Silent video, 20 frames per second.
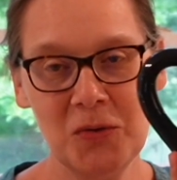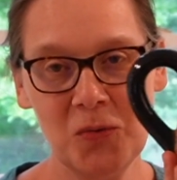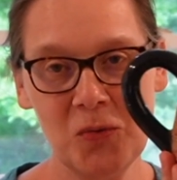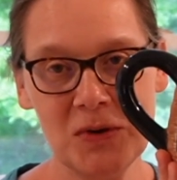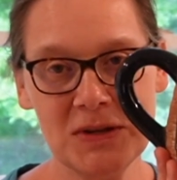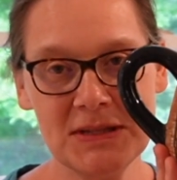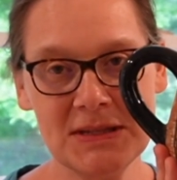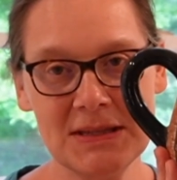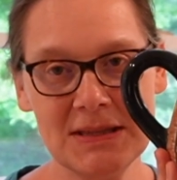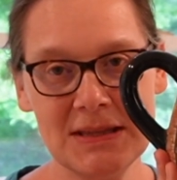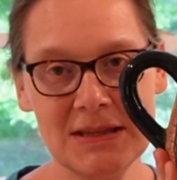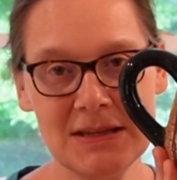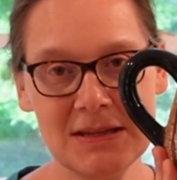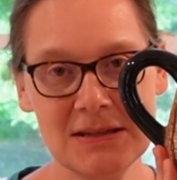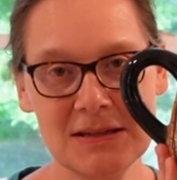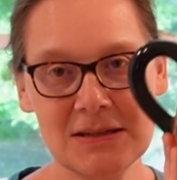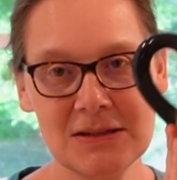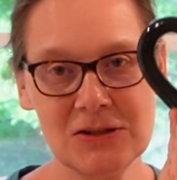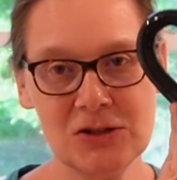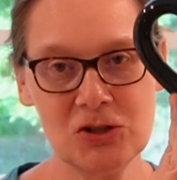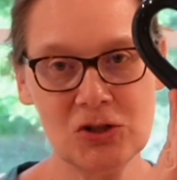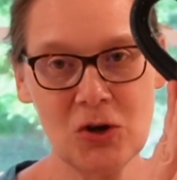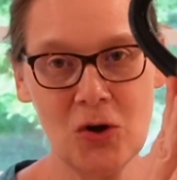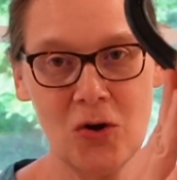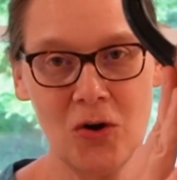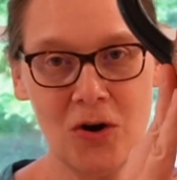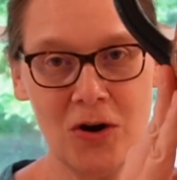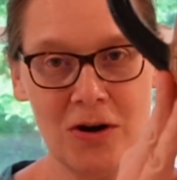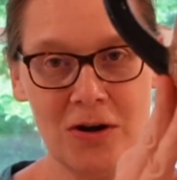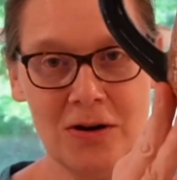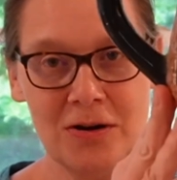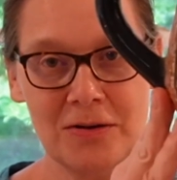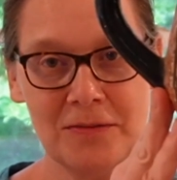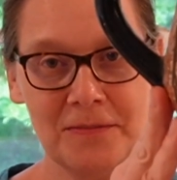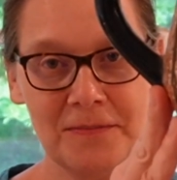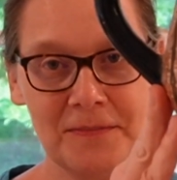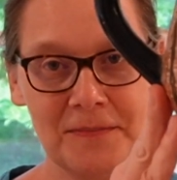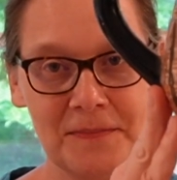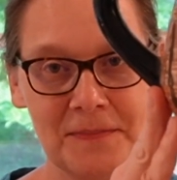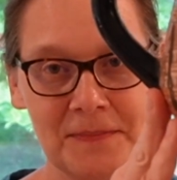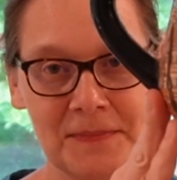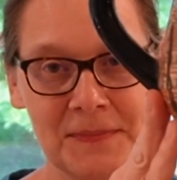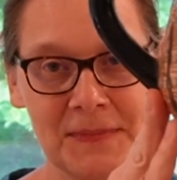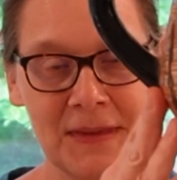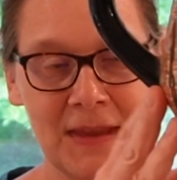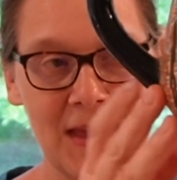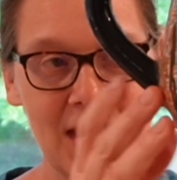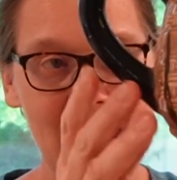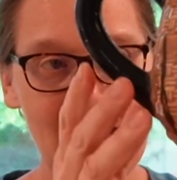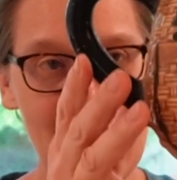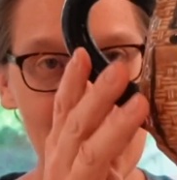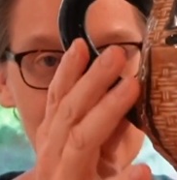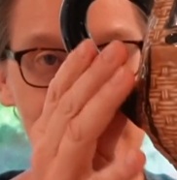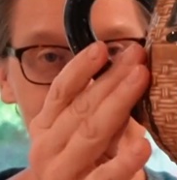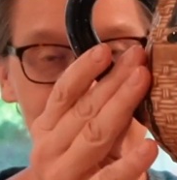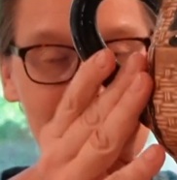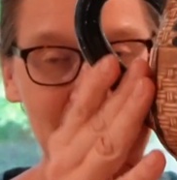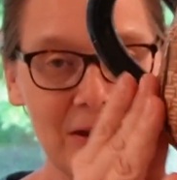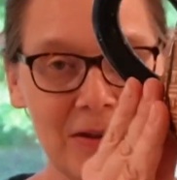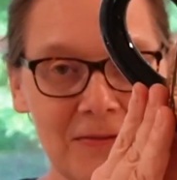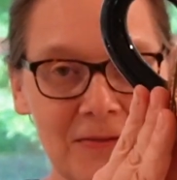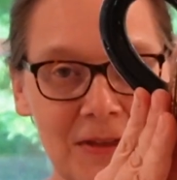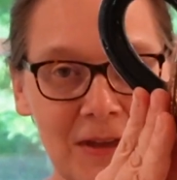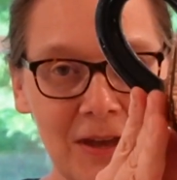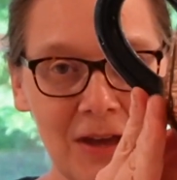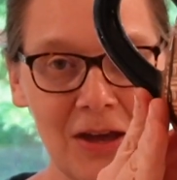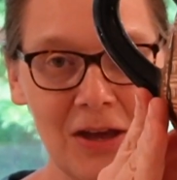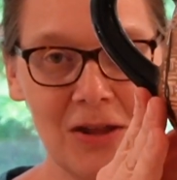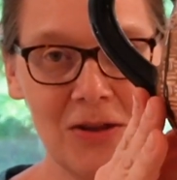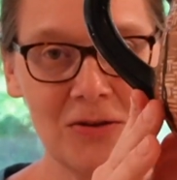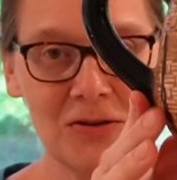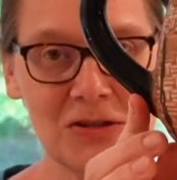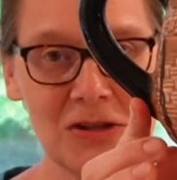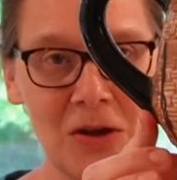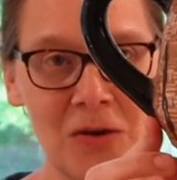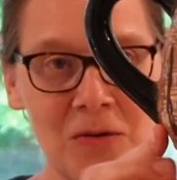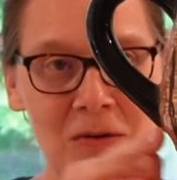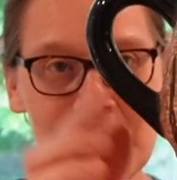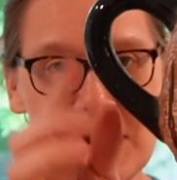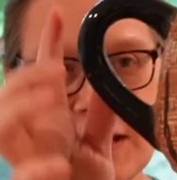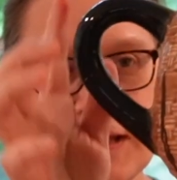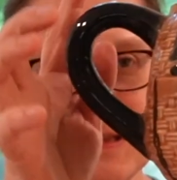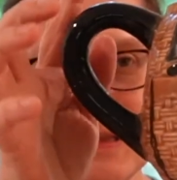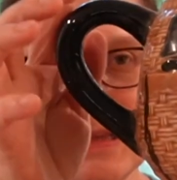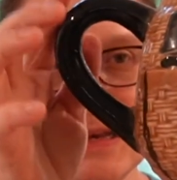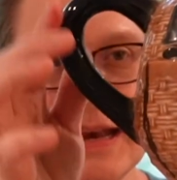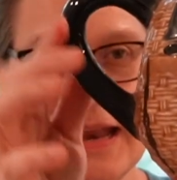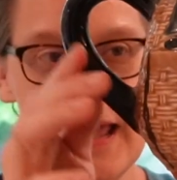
was this jar. I love the colors on it, the